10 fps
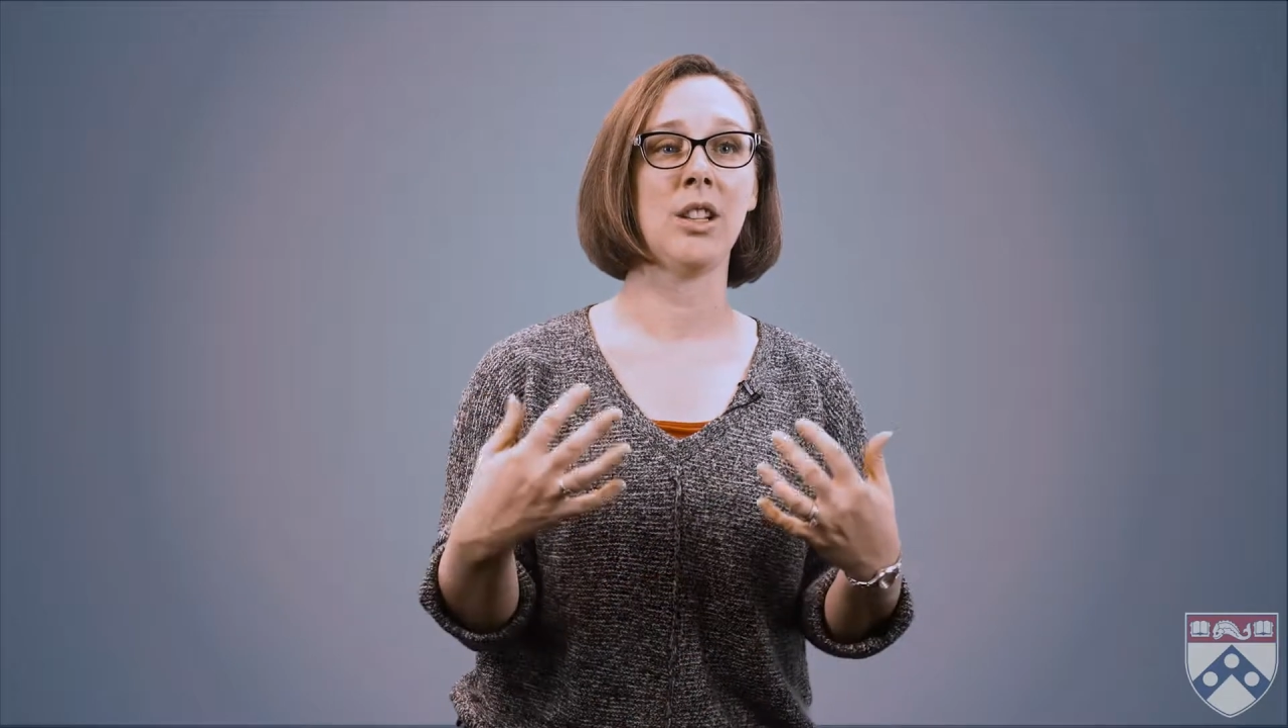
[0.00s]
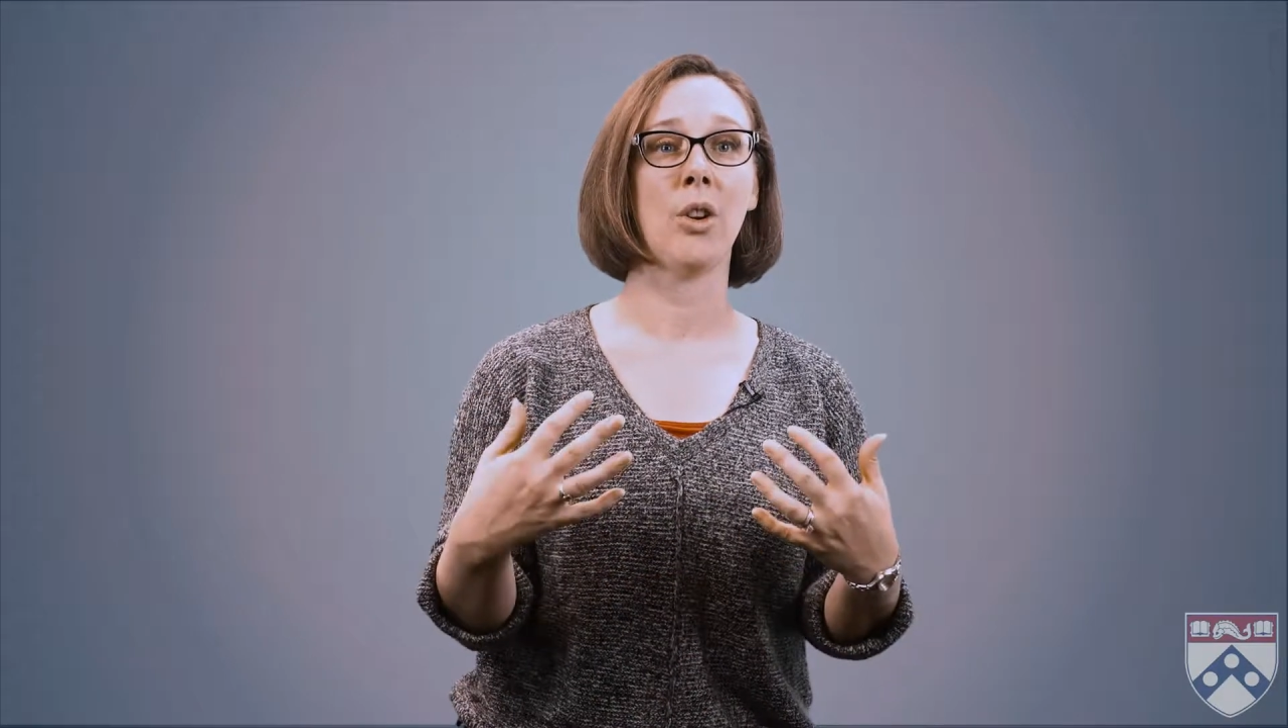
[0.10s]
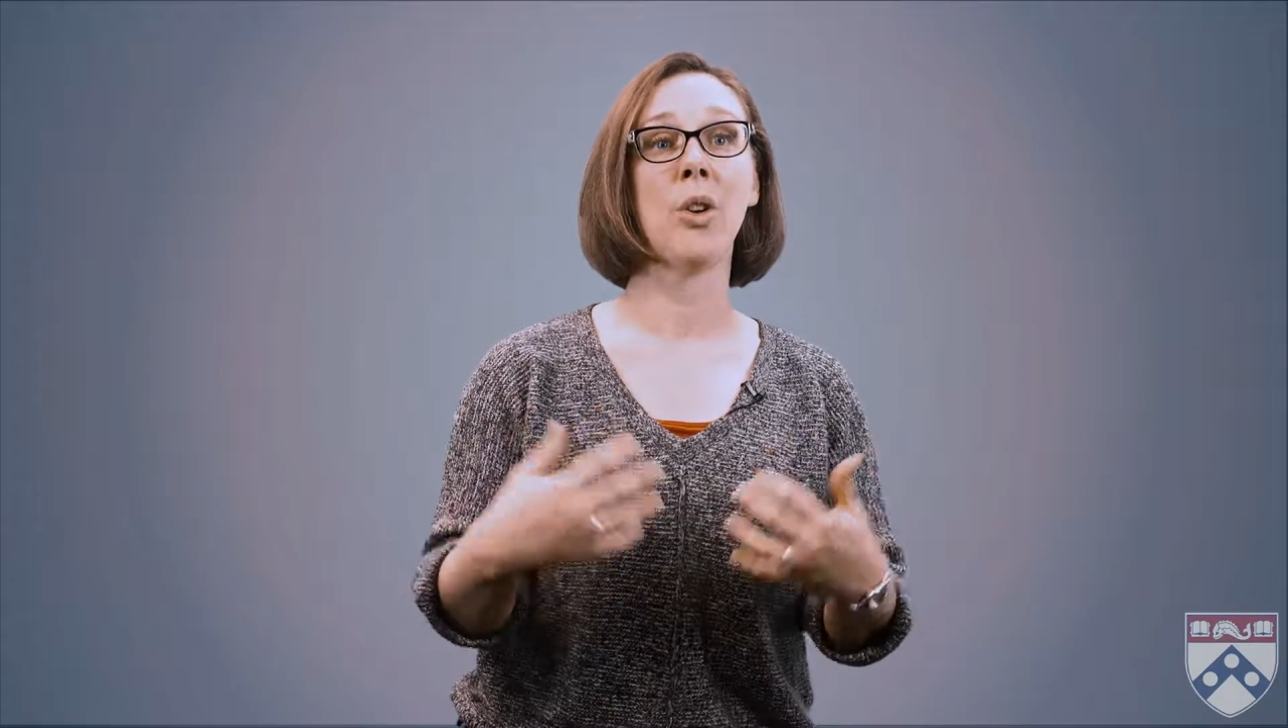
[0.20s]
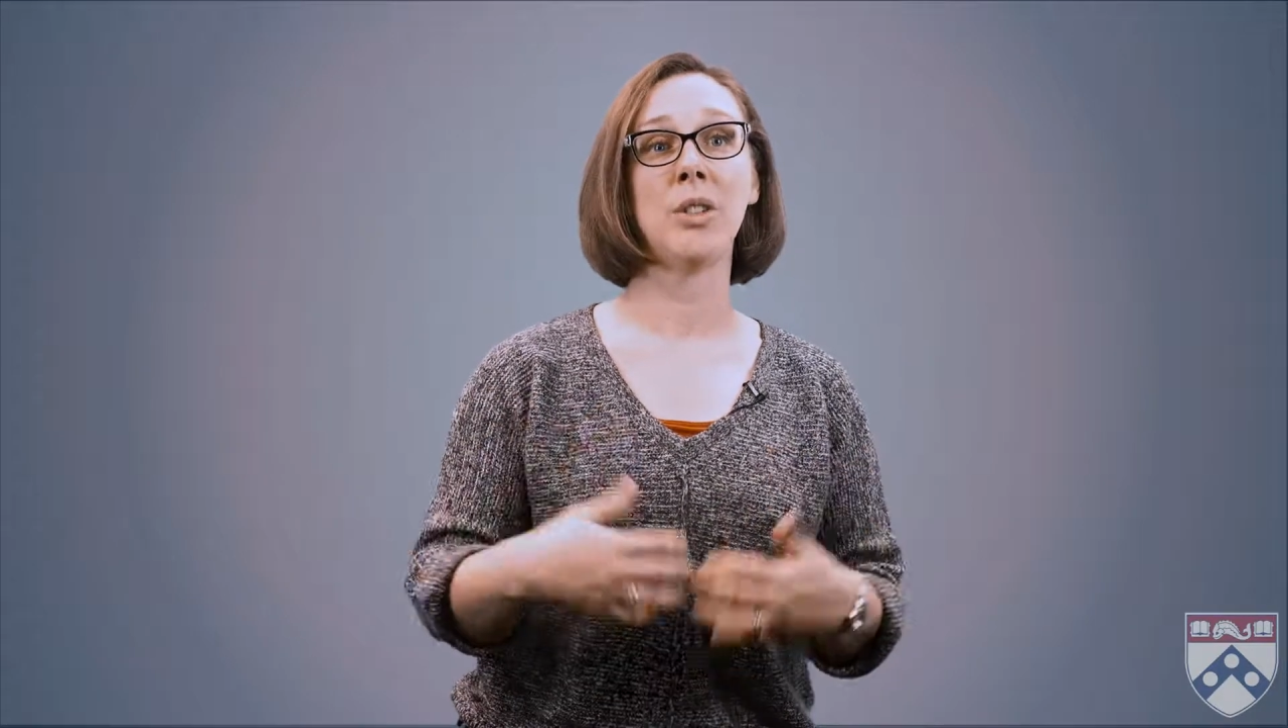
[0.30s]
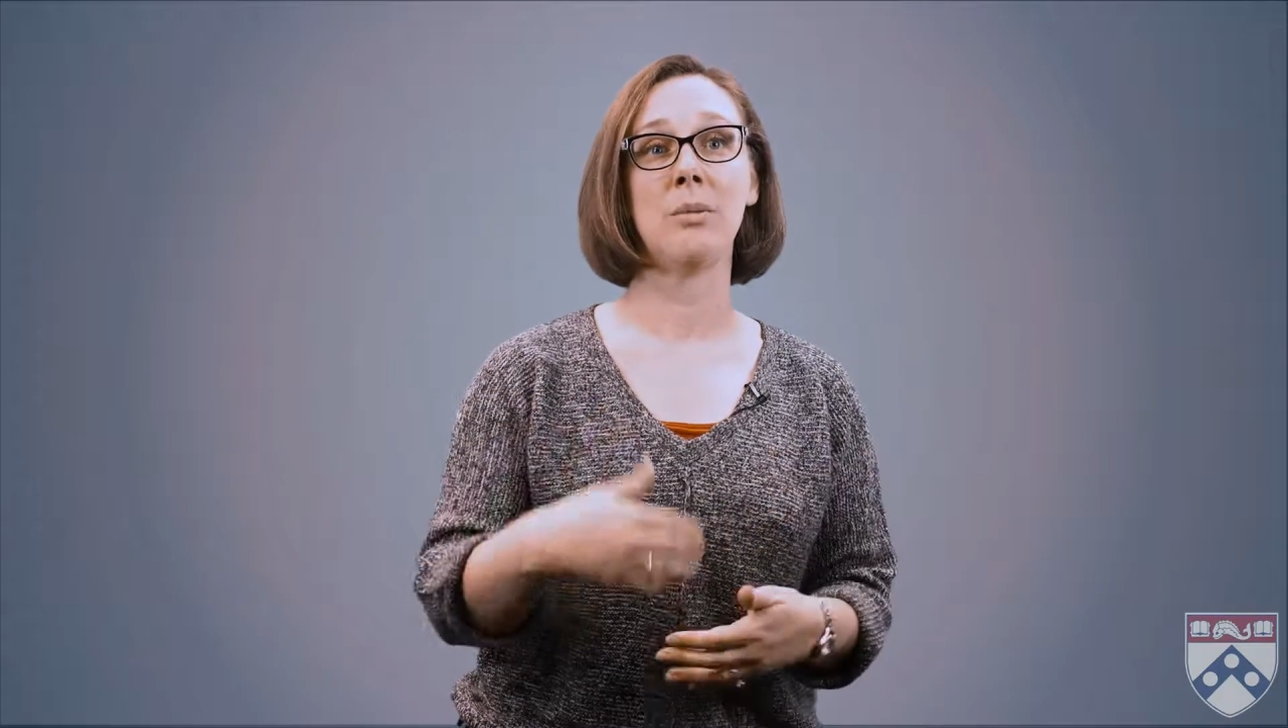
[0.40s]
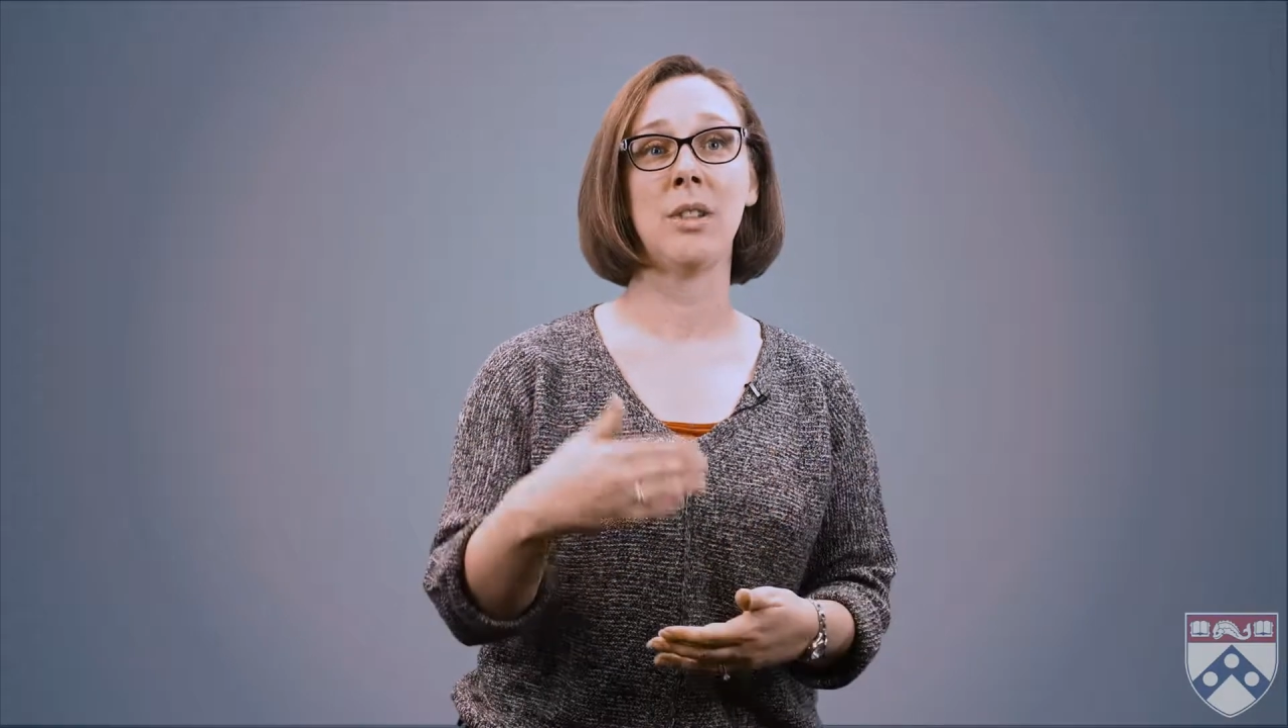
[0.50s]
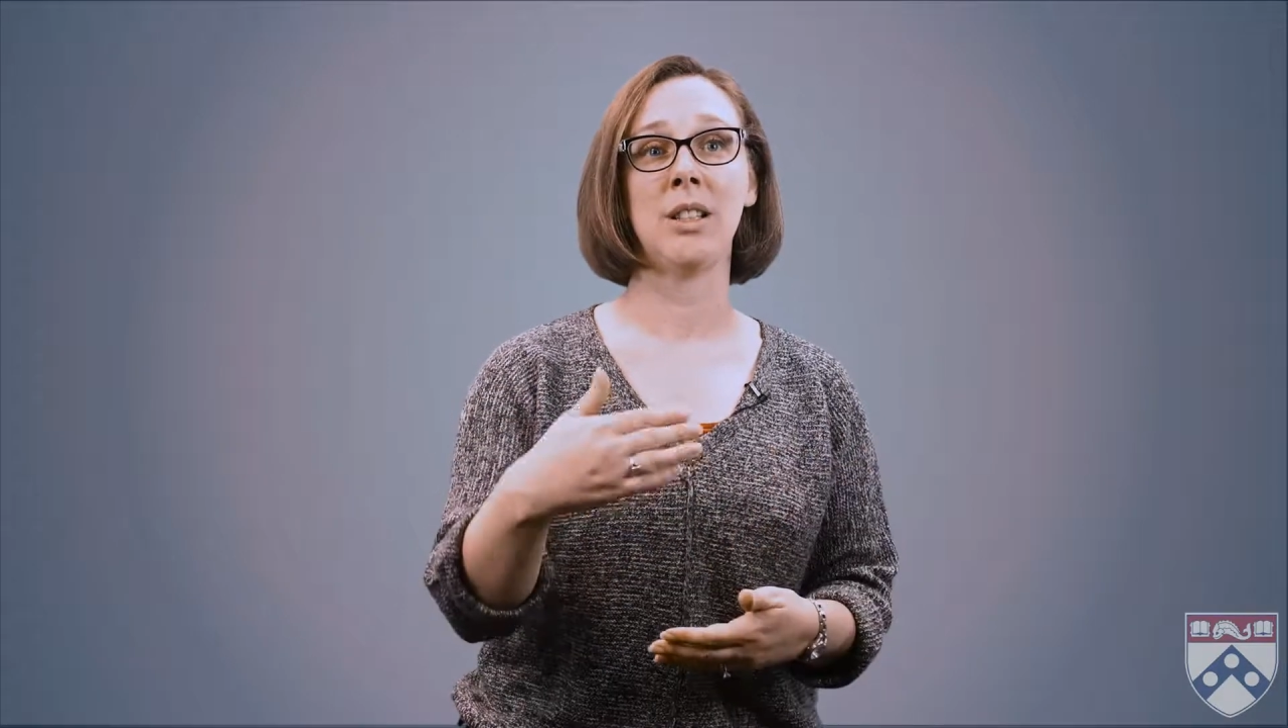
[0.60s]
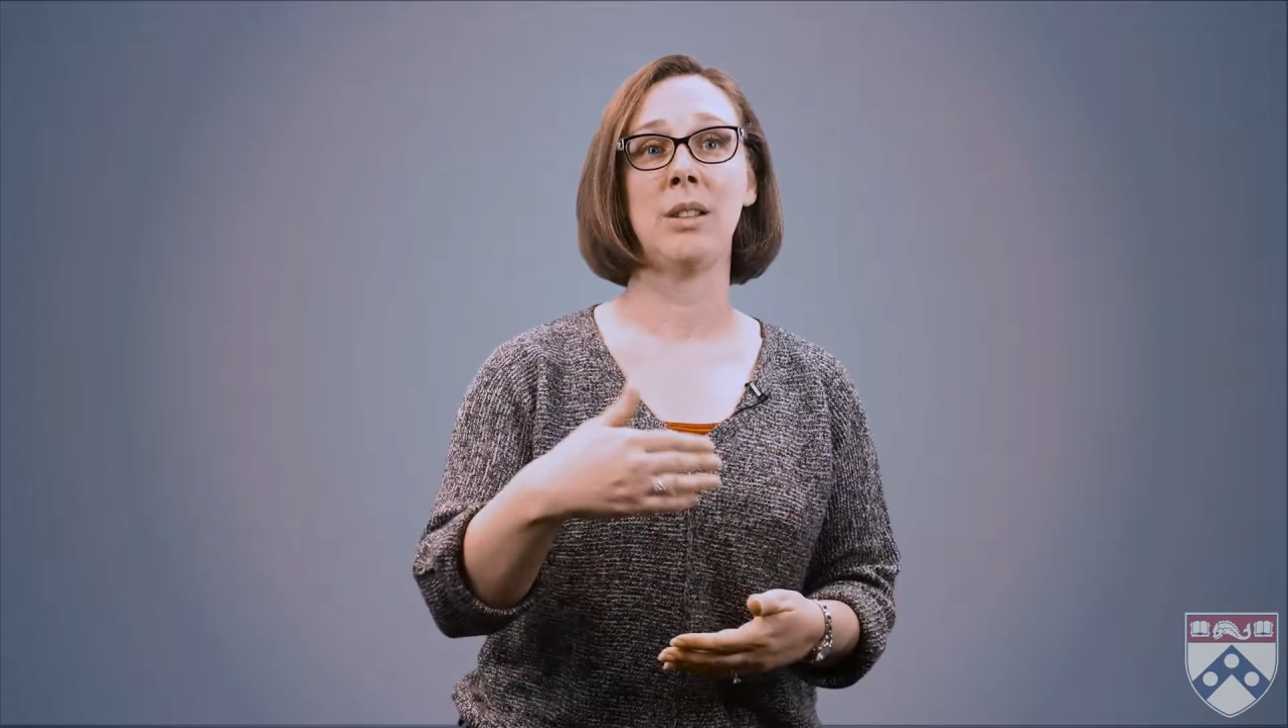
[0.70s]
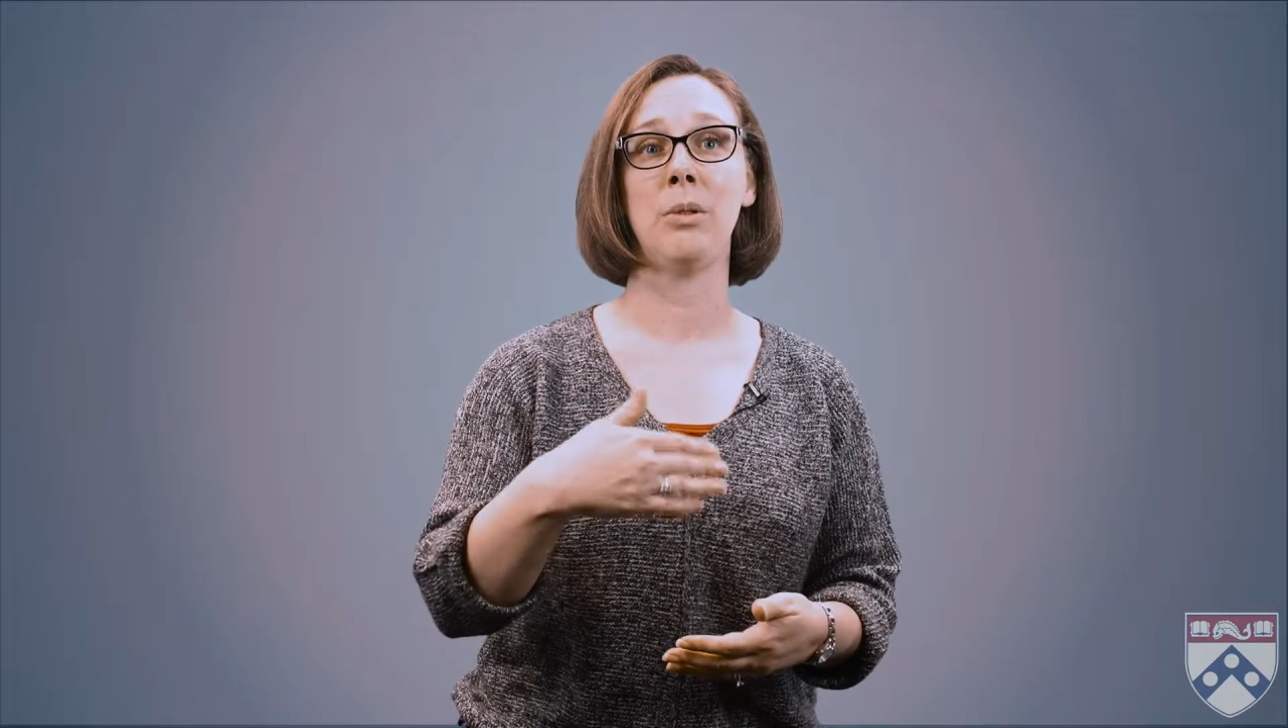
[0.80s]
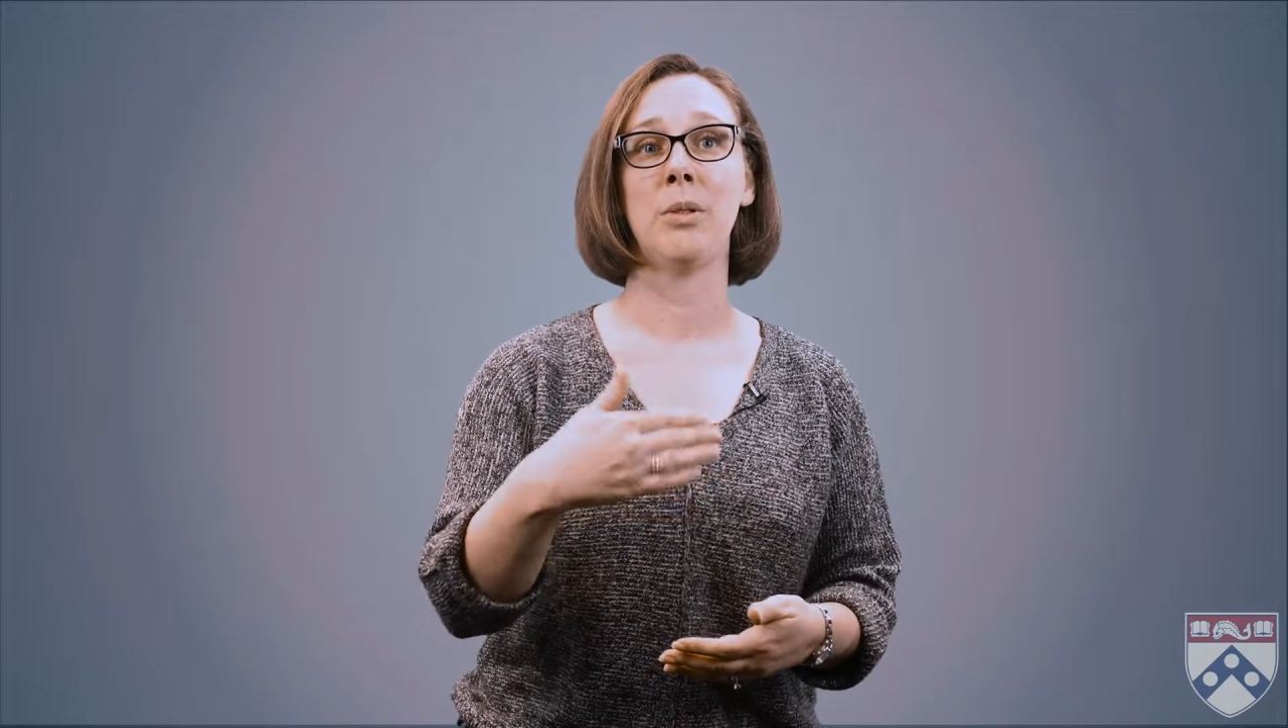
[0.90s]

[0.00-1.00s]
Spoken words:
ultimately we